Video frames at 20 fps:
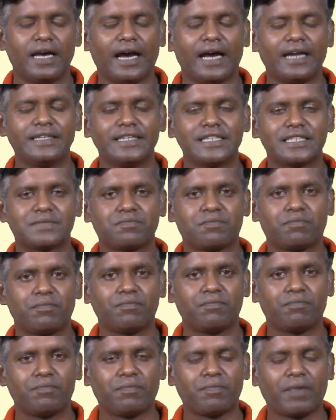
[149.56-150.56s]
and this
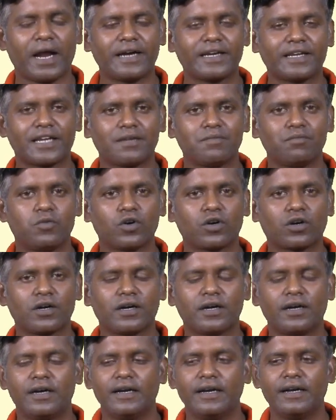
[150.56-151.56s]
Plantarum book,
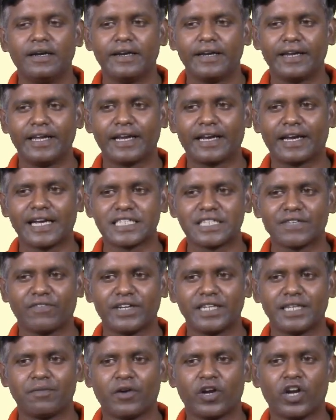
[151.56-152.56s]
he
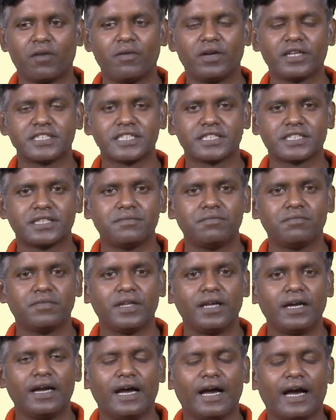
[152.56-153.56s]
classified the binomial system,
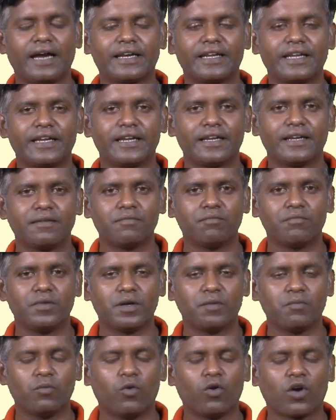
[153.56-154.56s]
and he
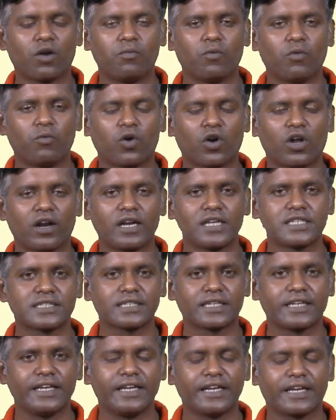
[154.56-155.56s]
more or
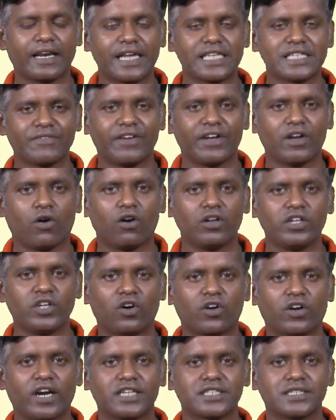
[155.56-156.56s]
less he classified all
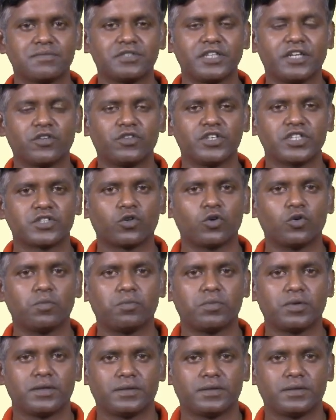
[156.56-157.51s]
the organisms into this group.